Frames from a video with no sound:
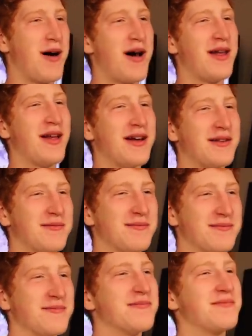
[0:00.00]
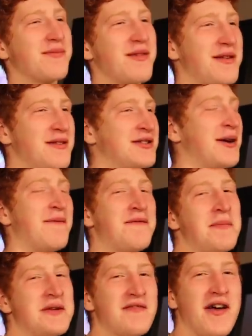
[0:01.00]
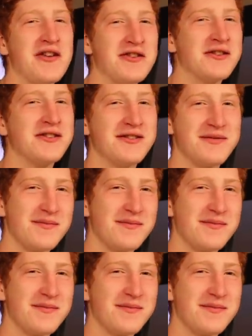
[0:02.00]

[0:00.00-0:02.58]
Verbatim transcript: I like something from the Avengers.